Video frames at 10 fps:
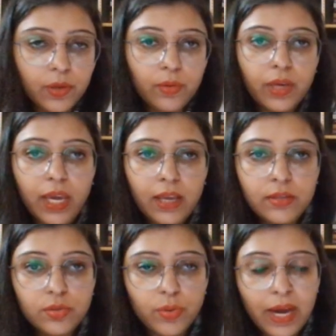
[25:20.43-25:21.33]

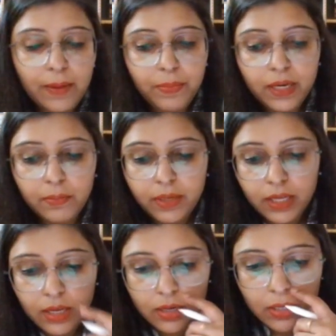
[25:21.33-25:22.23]
Okay, square
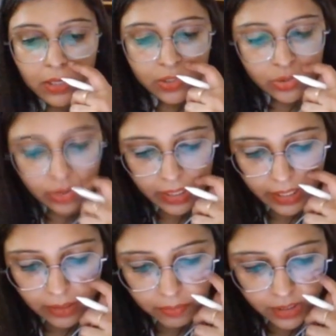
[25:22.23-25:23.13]
pyramidal. So
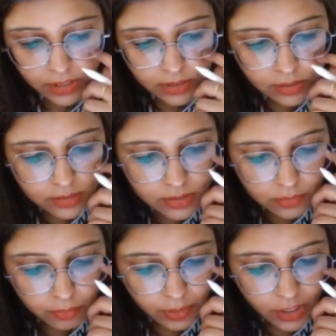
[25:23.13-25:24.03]
it
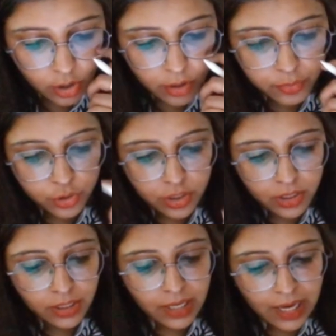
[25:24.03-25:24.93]
means B
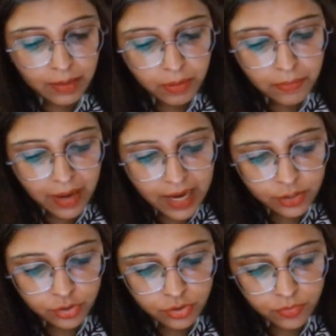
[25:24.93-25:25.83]
option can be
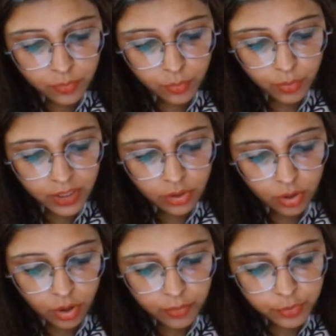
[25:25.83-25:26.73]
matched with
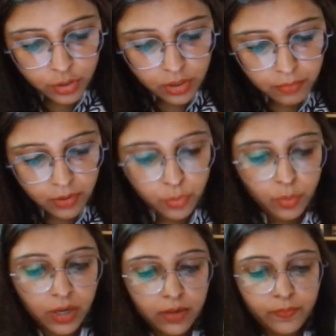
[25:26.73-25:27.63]
option number
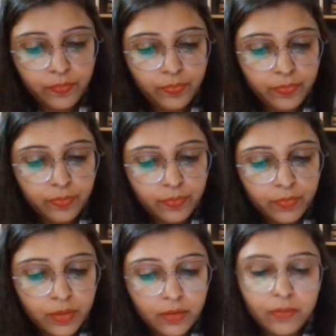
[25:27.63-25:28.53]
1.
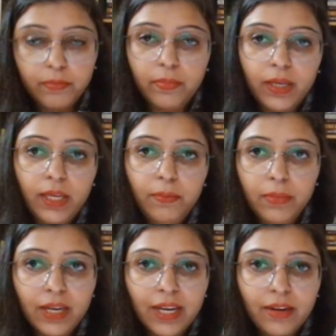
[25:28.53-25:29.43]

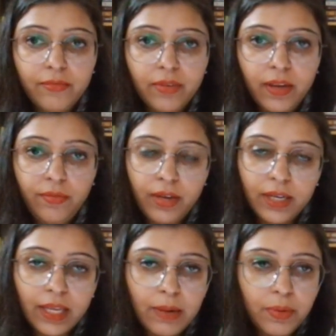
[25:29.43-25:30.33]
BRF5,
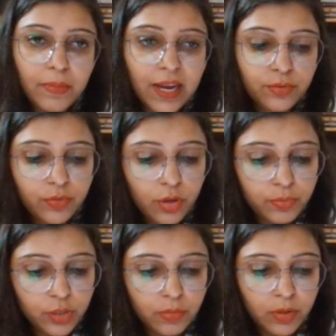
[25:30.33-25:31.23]
it can be matched with
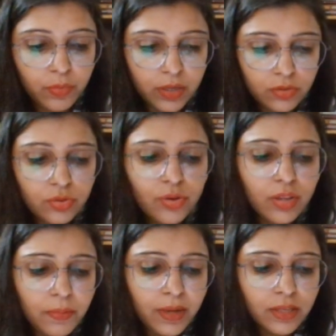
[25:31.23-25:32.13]
option number 1. So
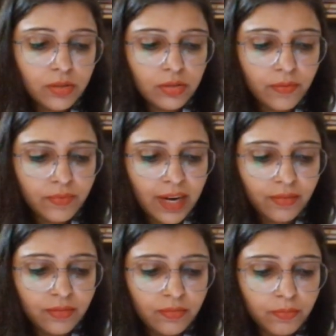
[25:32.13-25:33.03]
on the basis of
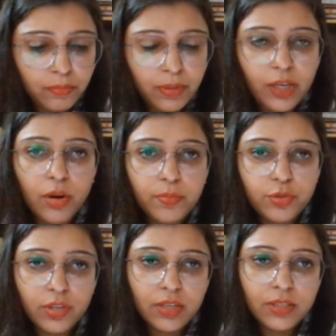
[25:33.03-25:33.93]
that, B
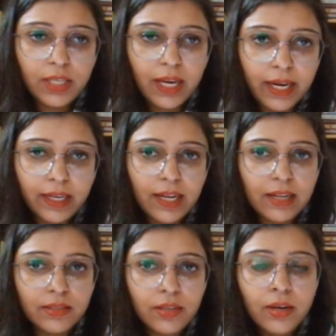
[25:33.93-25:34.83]
option is the correct
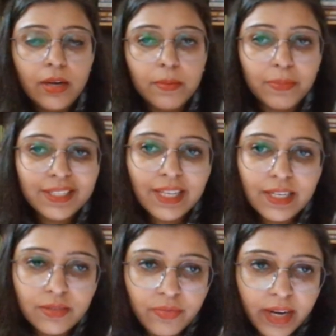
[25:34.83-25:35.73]
answer. But
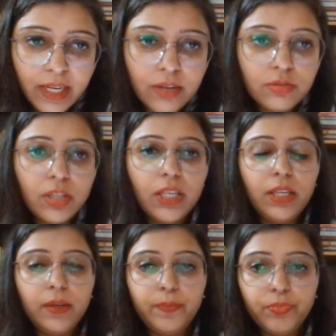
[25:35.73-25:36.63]
let's find out
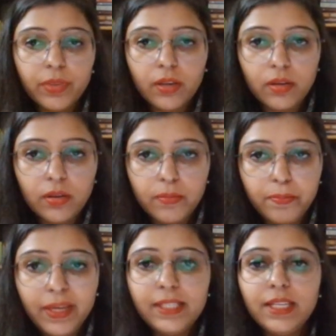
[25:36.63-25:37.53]
the
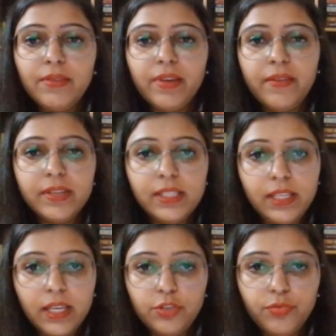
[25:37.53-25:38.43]
PCL5 and
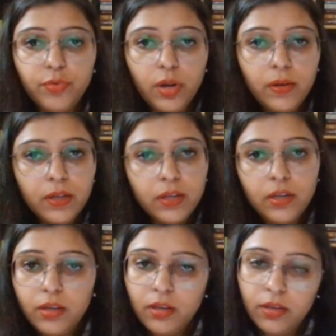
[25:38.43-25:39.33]
CH4
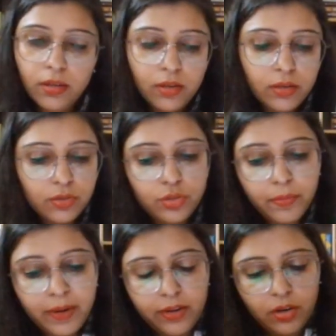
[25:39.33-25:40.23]

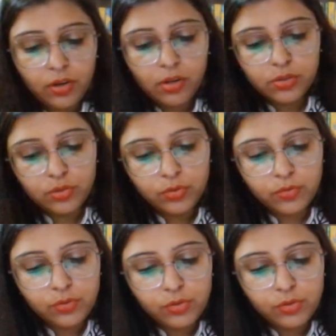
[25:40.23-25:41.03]
geometry also.